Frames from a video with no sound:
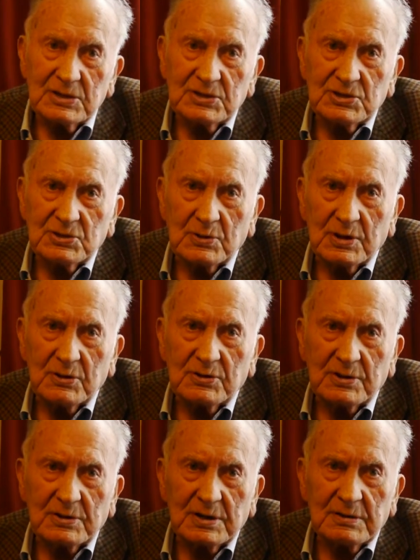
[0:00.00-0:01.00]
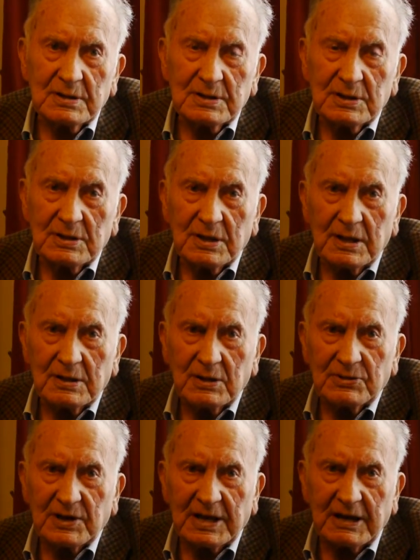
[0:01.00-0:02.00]
to another,
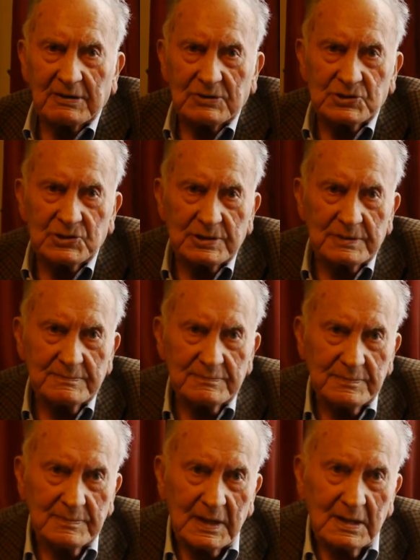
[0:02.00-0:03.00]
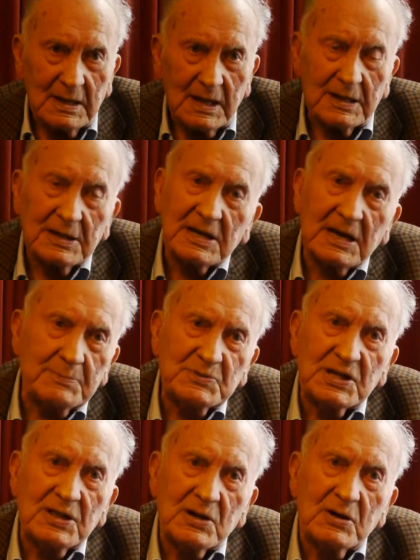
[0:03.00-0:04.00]
another garage, and I kept in
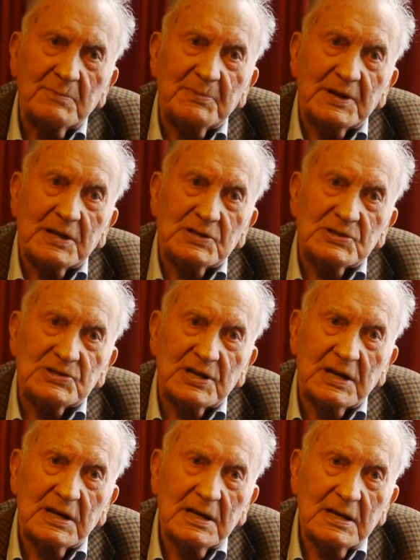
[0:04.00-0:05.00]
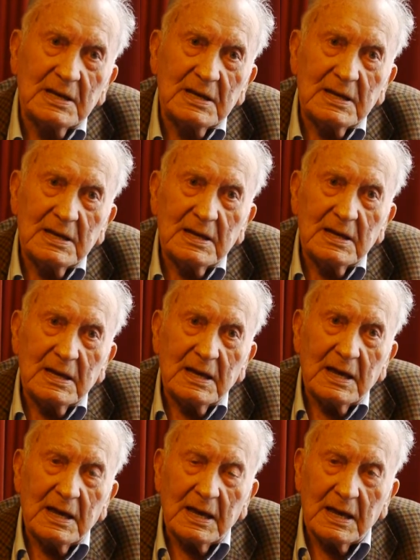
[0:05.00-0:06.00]
the company, you see
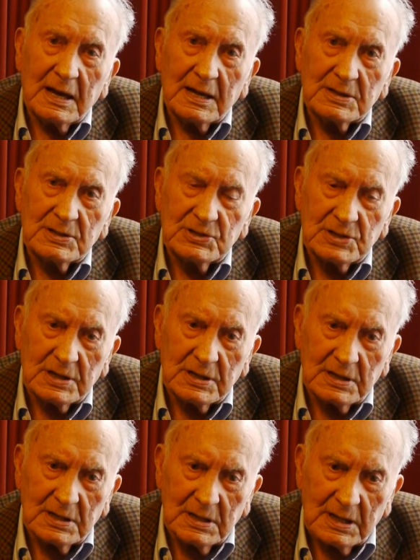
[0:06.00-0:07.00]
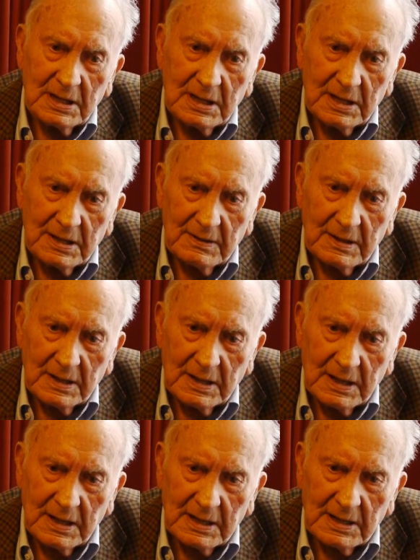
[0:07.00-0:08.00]
and uh,
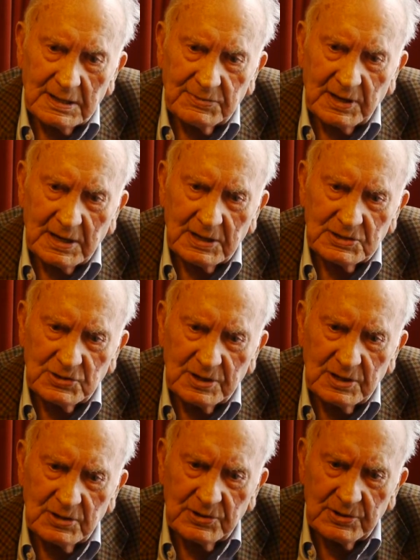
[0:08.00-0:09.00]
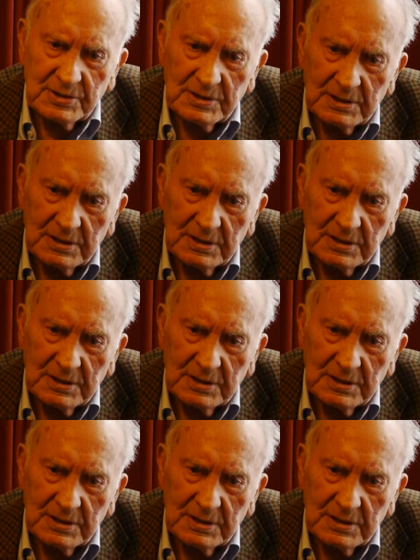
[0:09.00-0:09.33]
and I think I'd run another